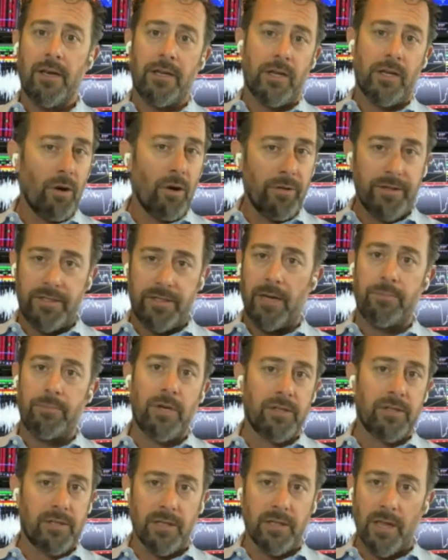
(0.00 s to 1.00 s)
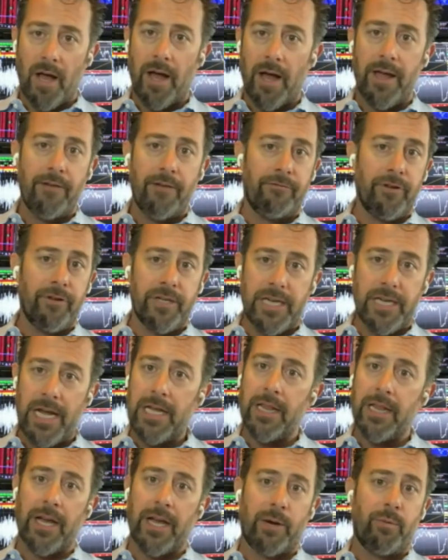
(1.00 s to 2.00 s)
You know, the tape doesn't lie every
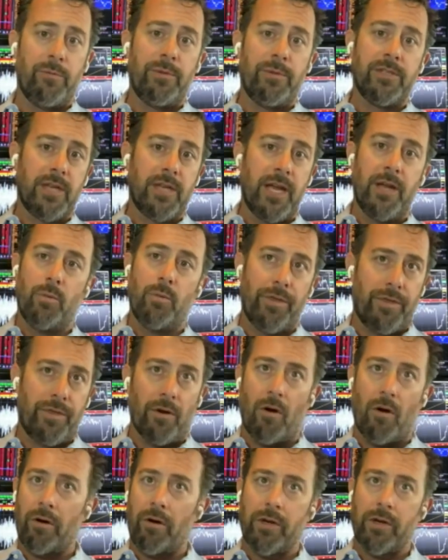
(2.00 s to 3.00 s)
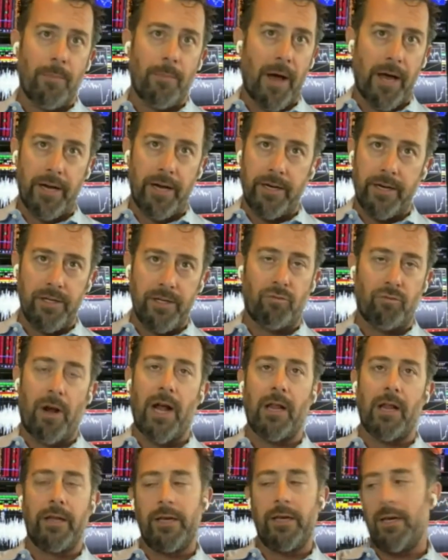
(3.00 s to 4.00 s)
day, like we've been saying, with the hard commodities
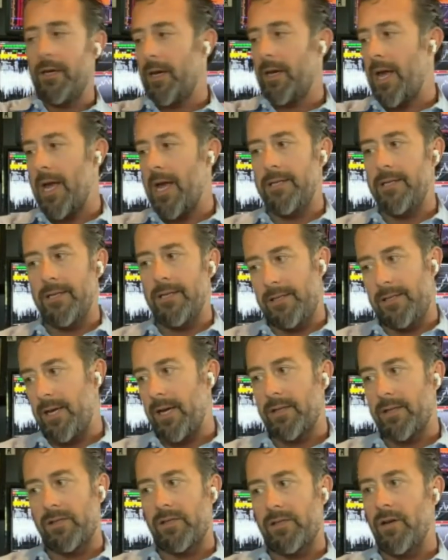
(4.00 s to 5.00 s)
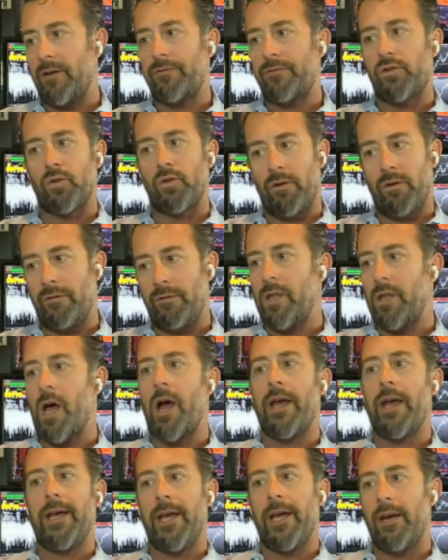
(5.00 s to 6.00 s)
rallying and the tech stuff sort of
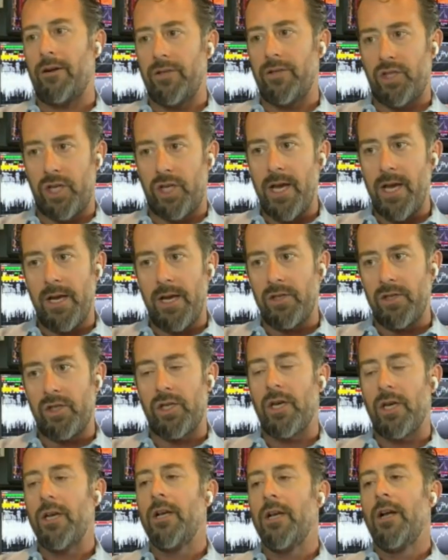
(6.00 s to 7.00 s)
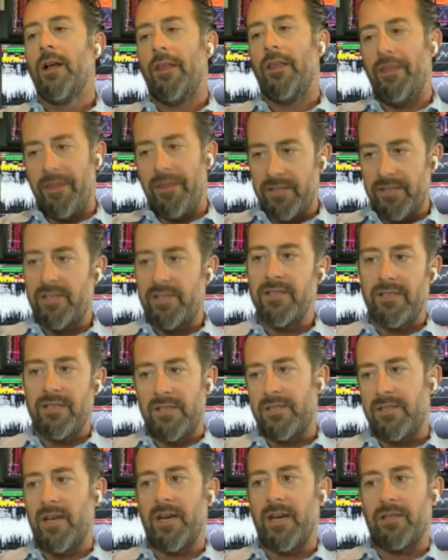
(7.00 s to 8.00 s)
lying at unchanged. This is the
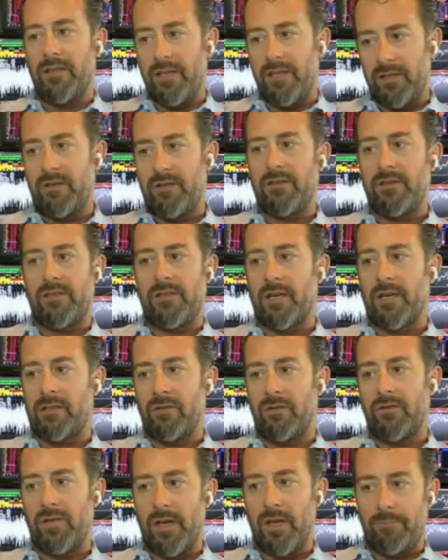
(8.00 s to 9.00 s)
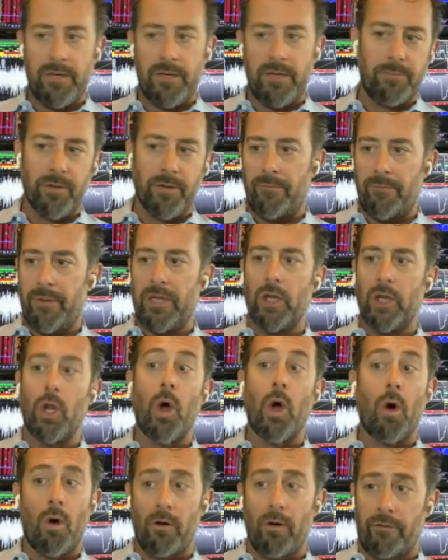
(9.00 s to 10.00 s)
sec these are the sectors that people have been
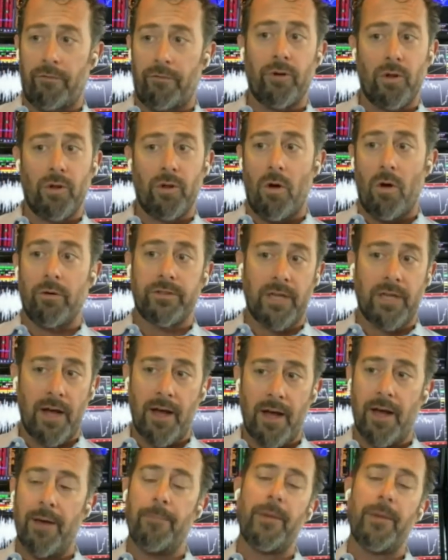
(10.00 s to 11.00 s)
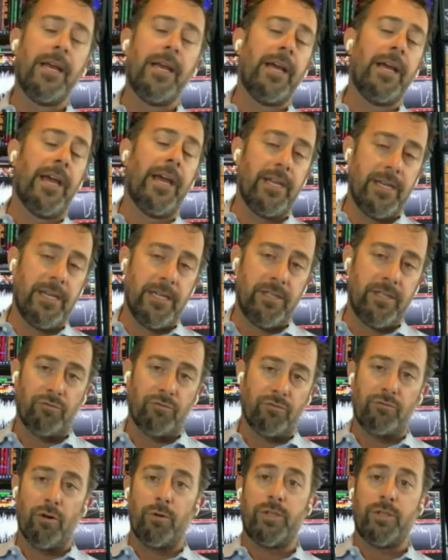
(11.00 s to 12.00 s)
long for a long time and
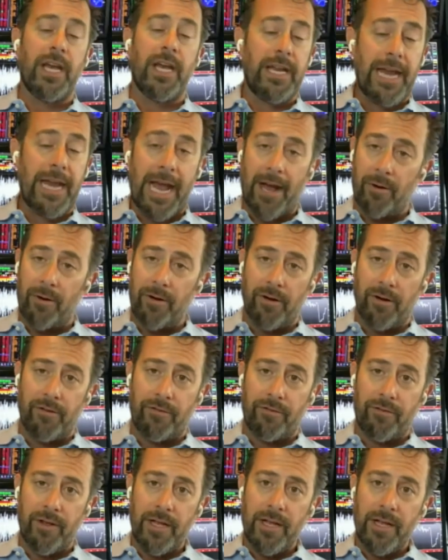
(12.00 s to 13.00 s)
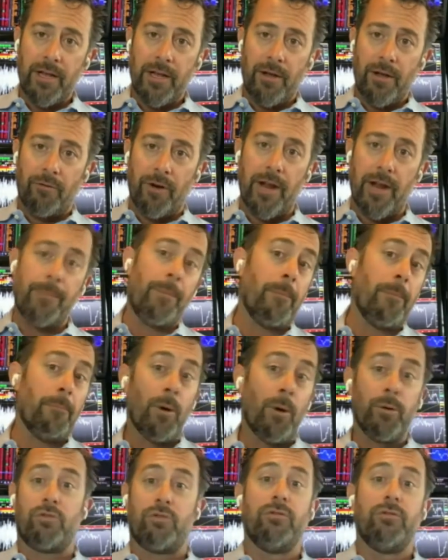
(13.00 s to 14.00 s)
to rotate out of right?
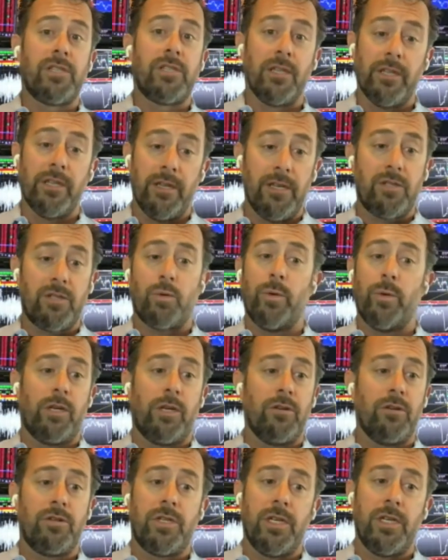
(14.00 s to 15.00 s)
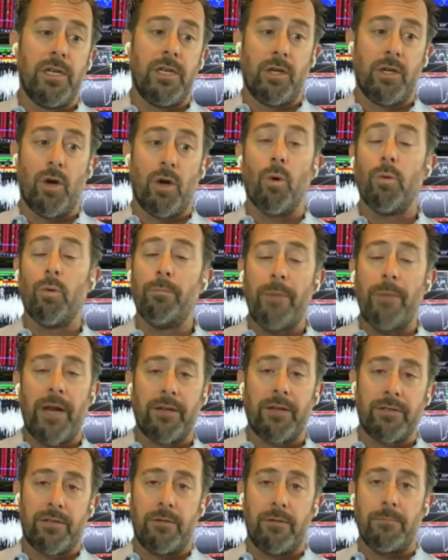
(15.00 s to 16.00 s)
Most recently this week, you're seeing gold
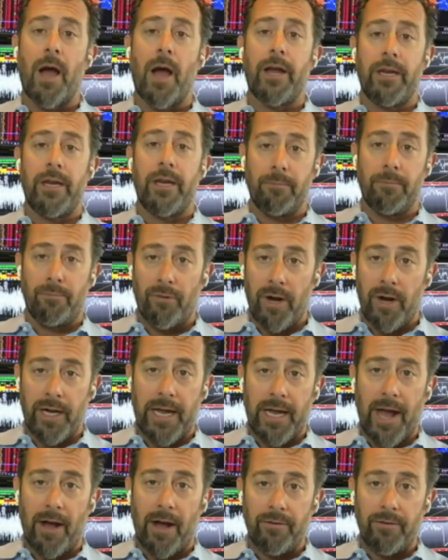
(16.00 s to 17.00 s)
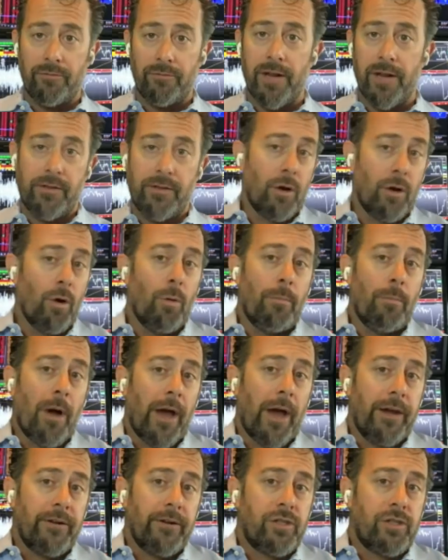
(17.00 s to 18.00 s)
metals in mining break out, right? The gold
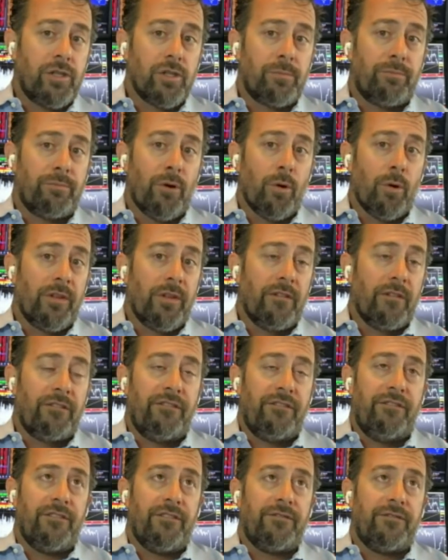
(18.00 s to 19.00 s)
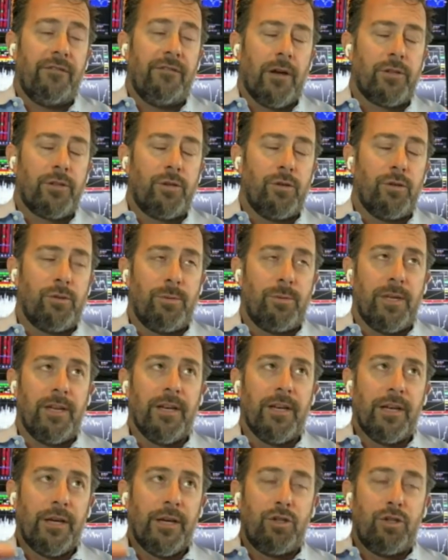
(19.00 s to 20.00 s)
miners just broke their fifth, uh, excuse me,
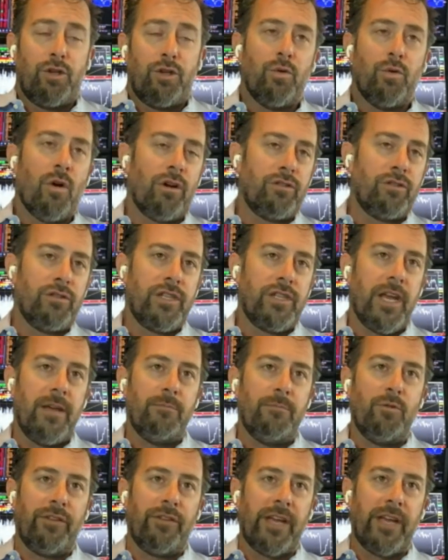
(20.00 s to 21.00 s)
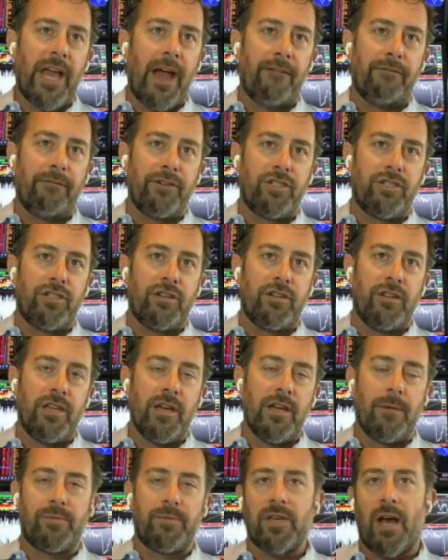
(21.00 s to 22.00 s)
200 day moving average to
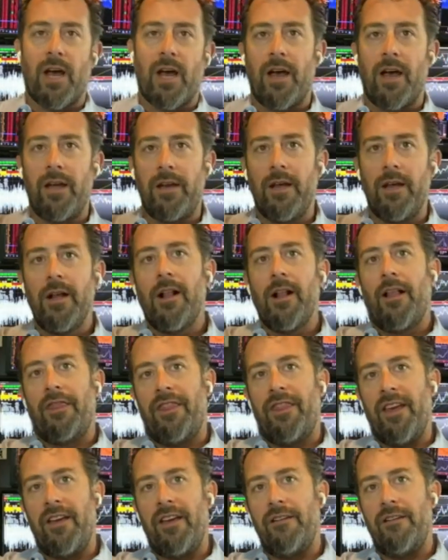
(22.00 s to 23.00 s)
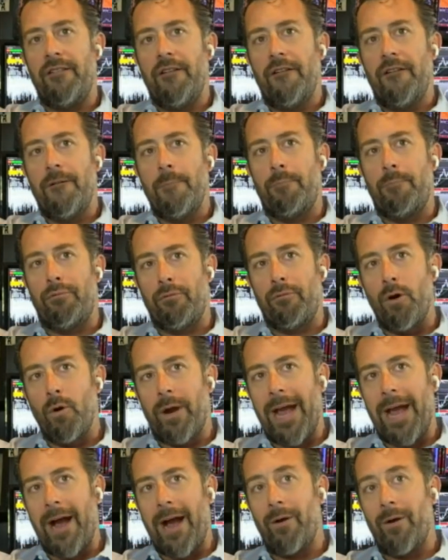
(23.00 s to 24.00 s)
the upside. They
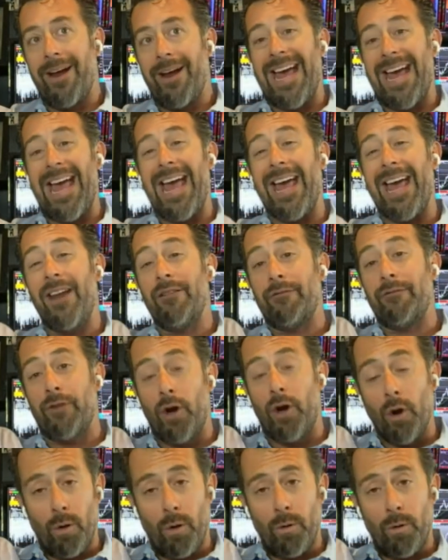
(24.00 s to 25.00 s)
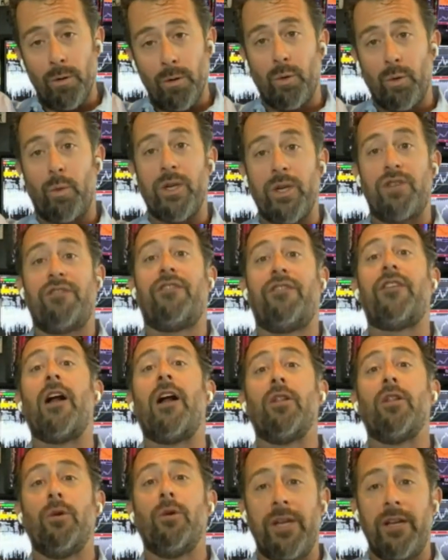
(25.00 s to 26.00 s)
broke out ahead of gold, which
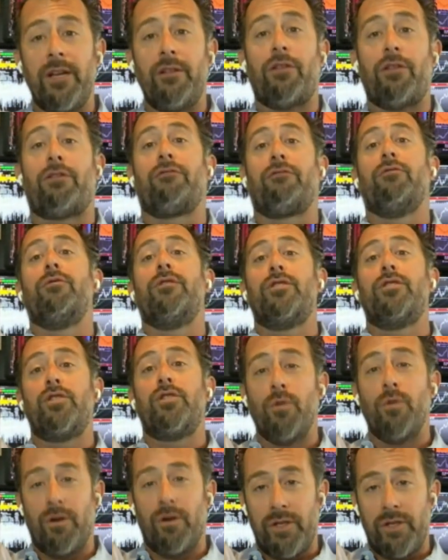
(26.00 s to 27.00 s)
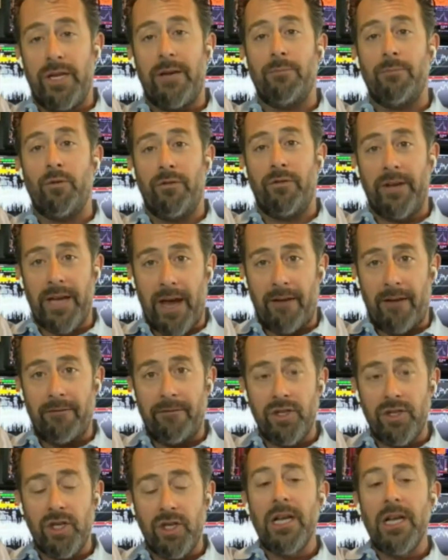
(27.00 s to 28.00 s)
followed it through the 200 day moving
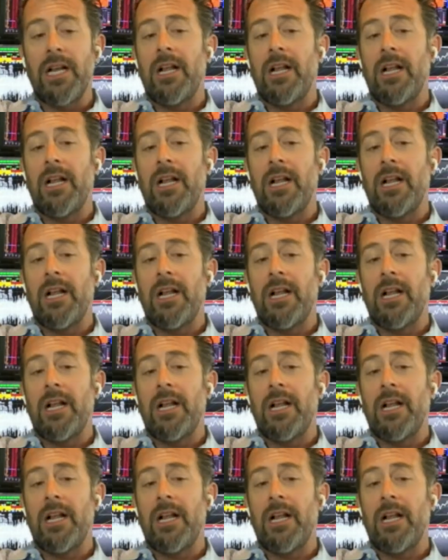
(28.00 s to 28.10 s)
average.